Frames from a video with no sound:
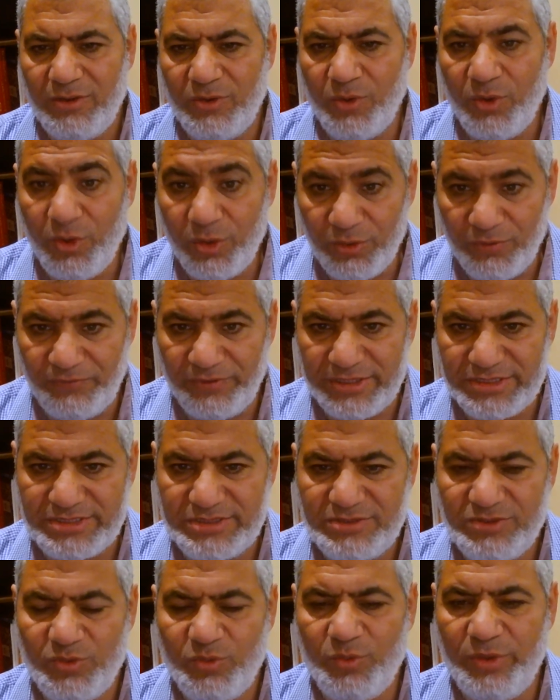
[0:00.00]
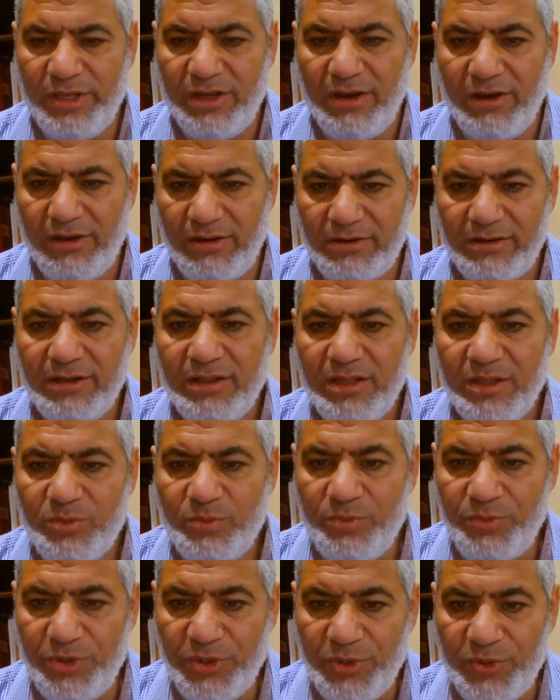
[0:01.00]
all of us, we are
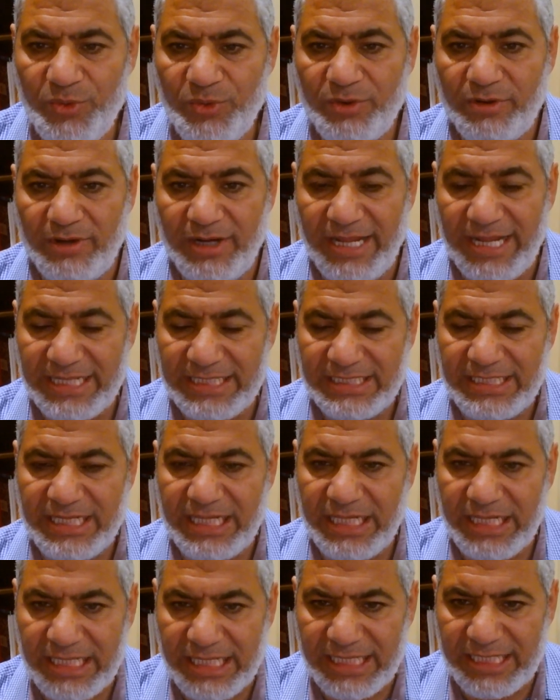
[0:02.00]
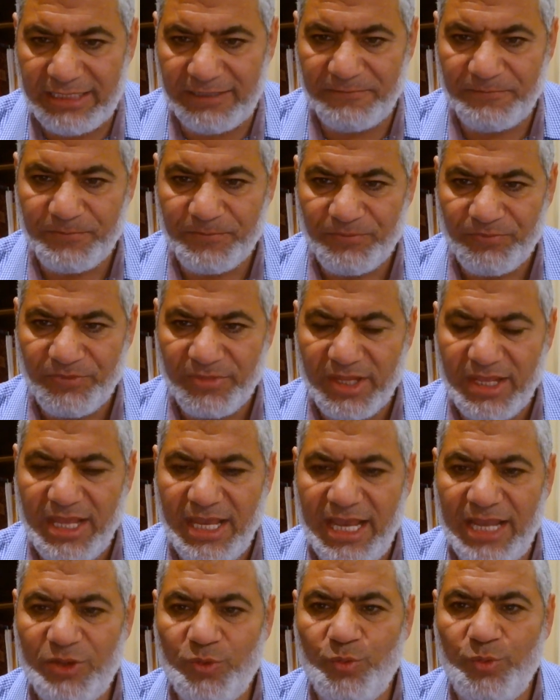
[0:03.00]
pure and clean
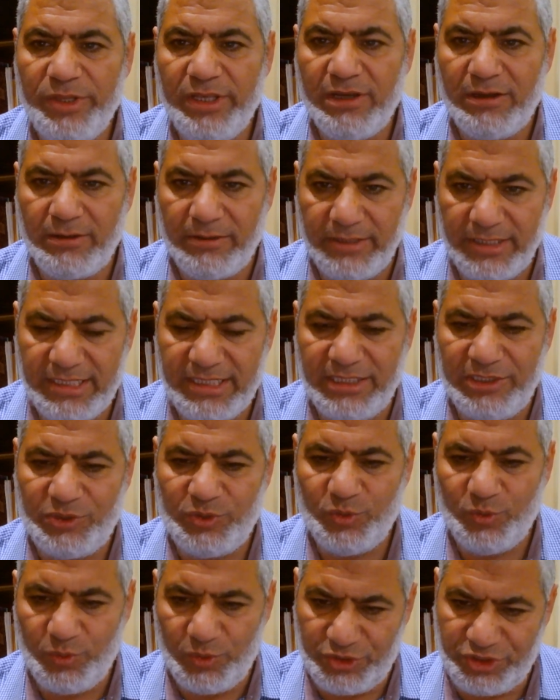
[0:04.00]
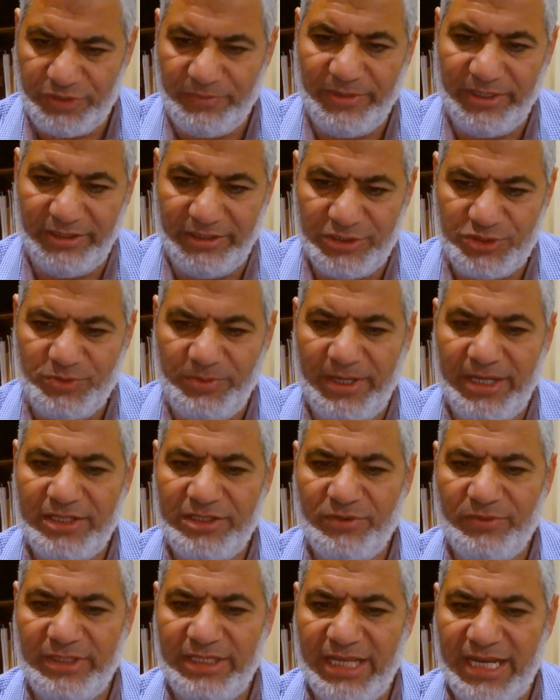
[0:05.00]
and we are ready to worship Allah
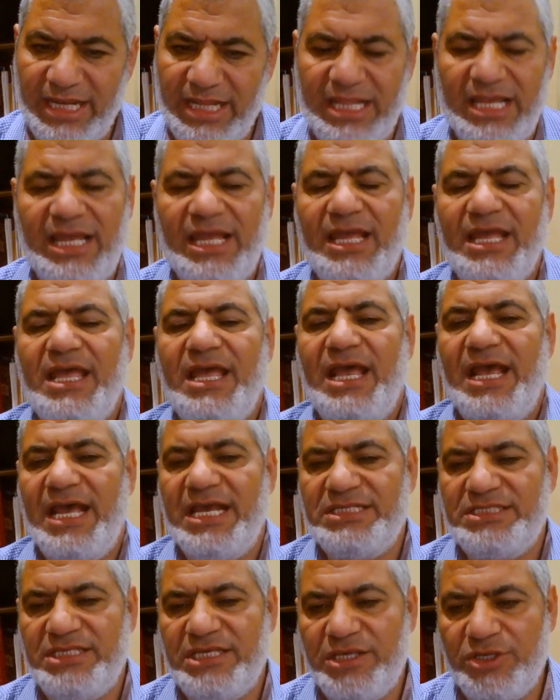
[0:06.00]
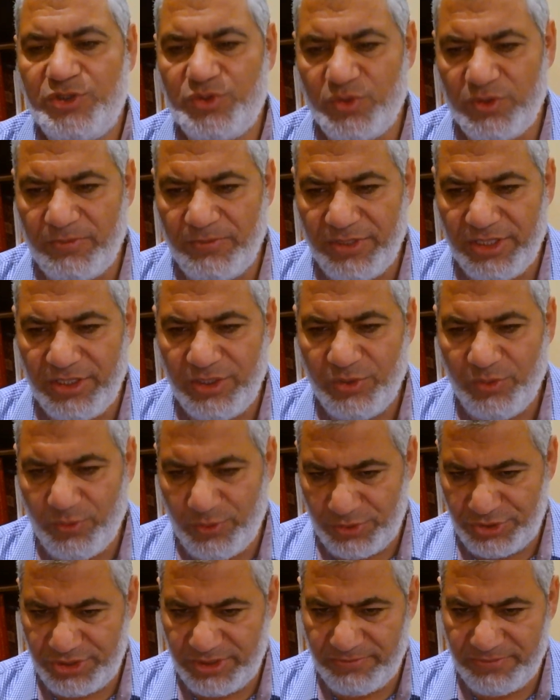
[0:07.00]
subhanahu wa ta'ala as He should be
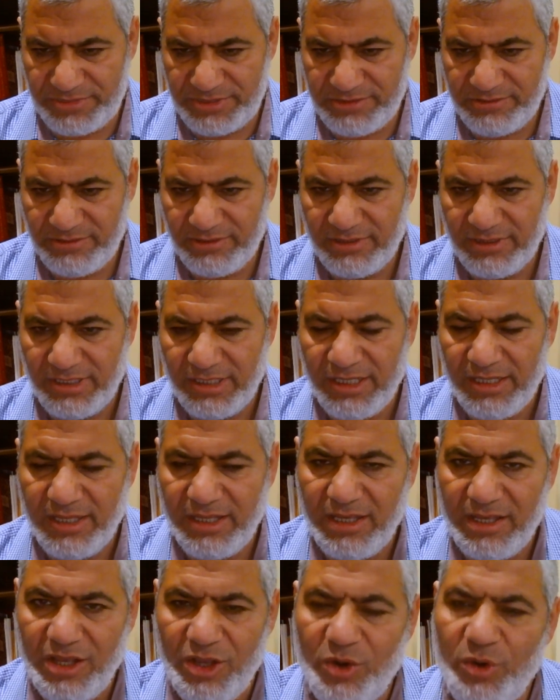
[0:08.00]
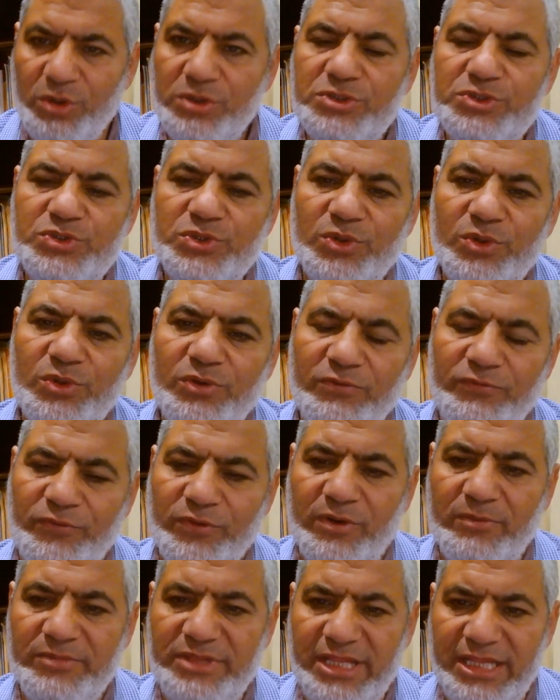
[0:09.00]
worshipped. Also,
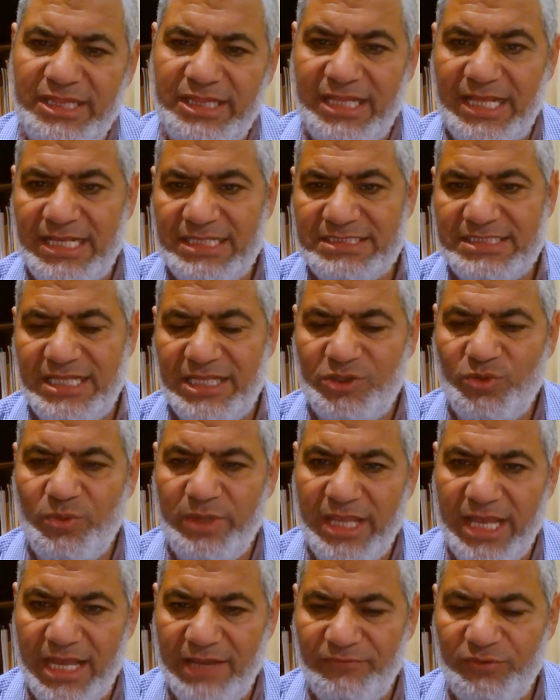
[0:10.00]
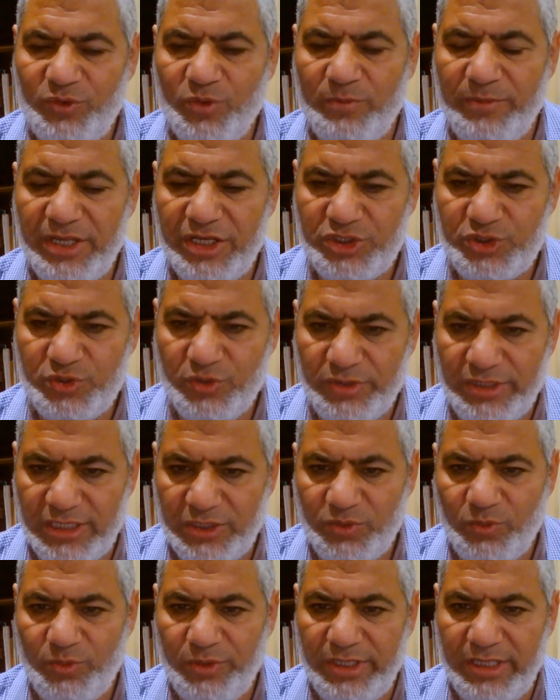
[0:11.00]
from the things that we have to make sure that
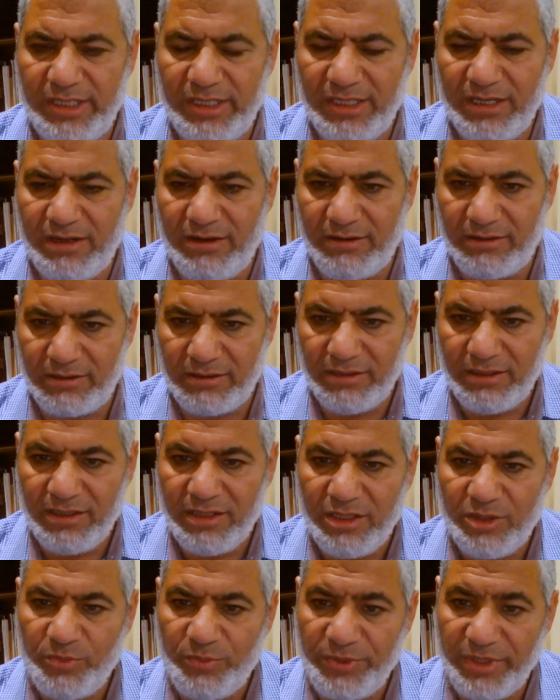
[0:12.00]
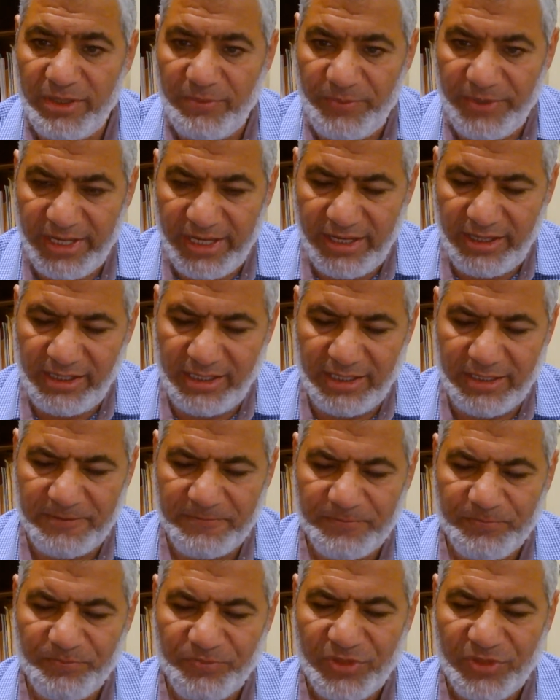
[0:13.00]
we are preparing